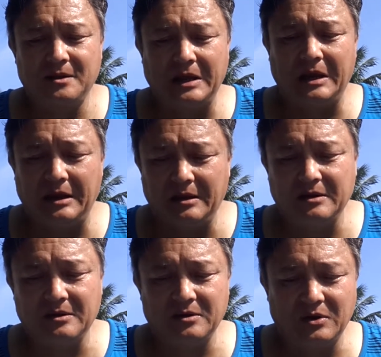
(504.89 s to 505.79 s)

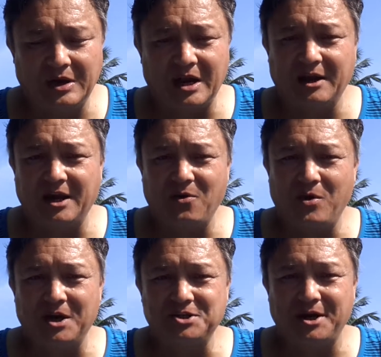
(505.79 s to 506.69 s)
They got to kind of
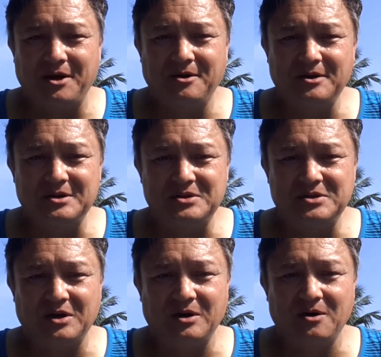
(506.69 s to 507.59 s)
watch out,
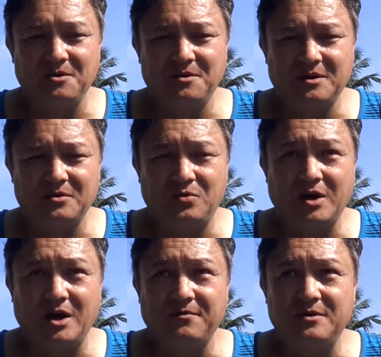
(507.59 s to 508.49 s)
because they're
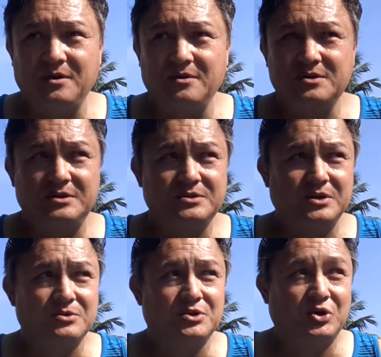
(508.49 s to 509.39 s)
quite often
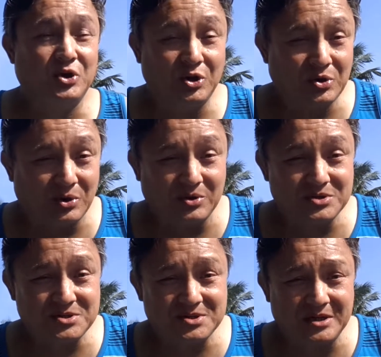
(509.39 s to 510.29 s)
there's a good
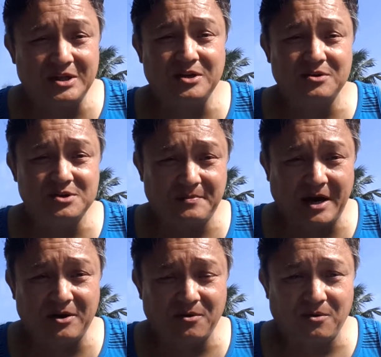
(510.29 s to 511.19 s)
girls and there's a
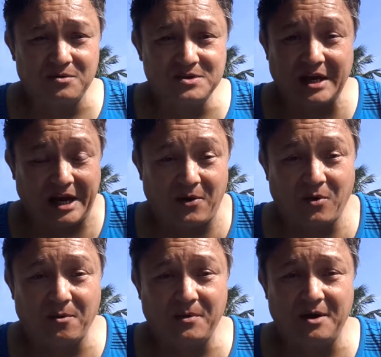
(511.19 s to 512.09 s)
bad girls
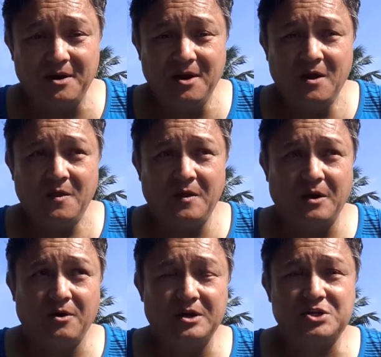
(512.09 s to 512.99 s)
anywhere, but
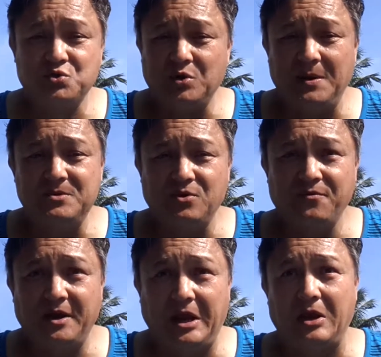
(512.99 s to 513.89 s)
there are extremes
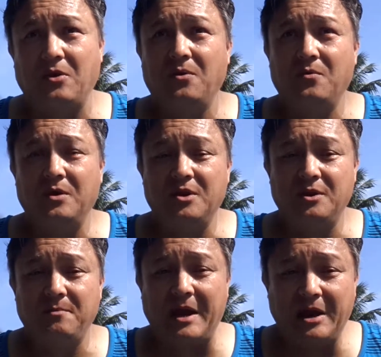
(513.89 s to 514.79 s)
over here. When
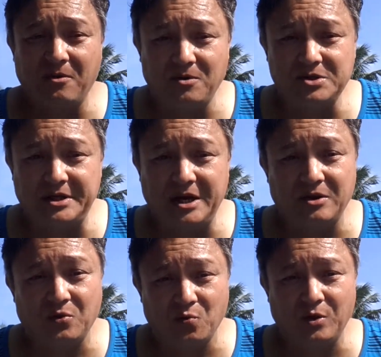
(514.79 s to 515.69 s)
the bad girls are
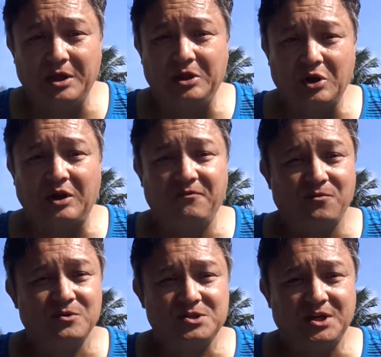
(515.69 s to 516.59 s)
here, they're really looking
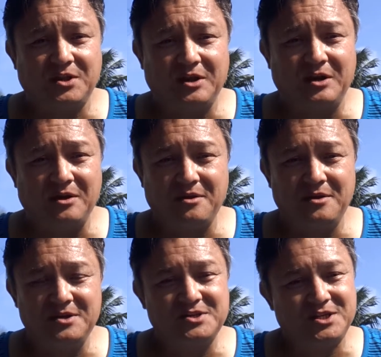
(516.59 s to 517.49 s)
for something other
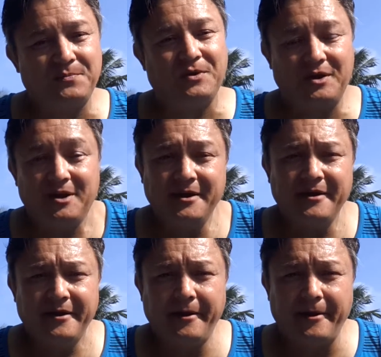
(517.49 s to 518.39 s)
than just simply,
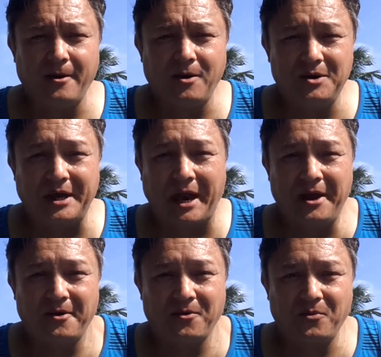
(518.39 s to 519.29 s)
a
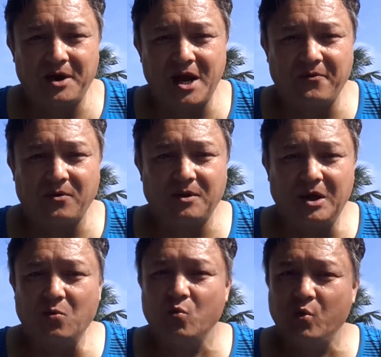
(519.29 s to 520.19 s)
date or whatever.
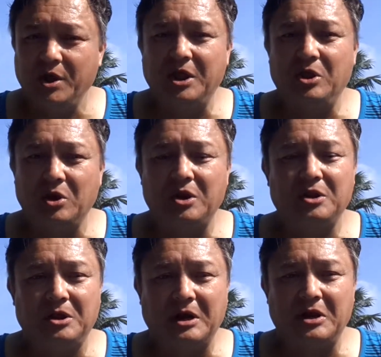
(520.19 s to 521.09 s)
They're really looking
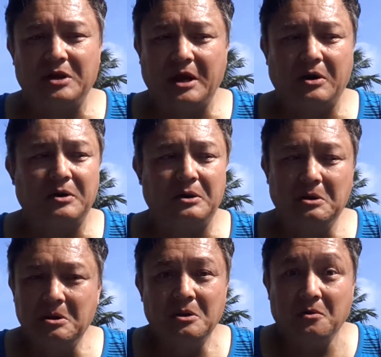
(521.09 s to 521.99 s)
to lock you down and
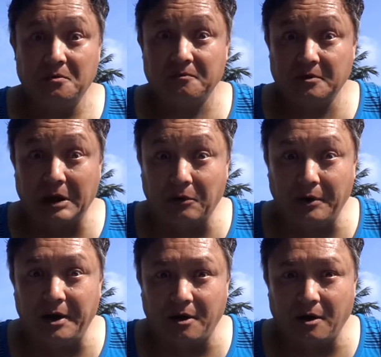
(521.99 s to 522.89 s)
get a
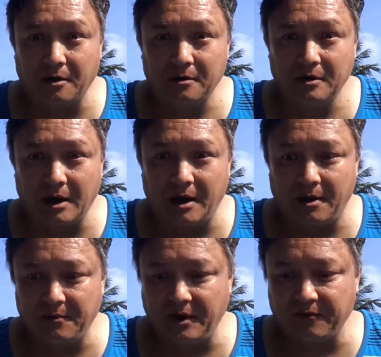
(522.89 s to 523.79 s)
green card.
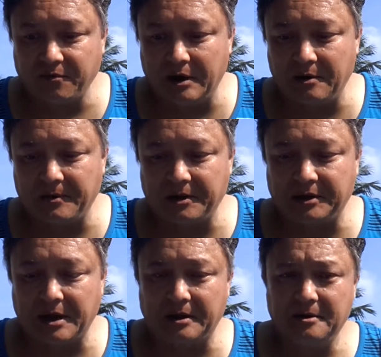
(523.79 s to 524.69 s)
Be upfront about
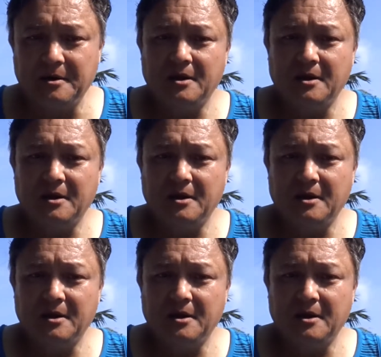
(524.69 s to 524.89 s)
that.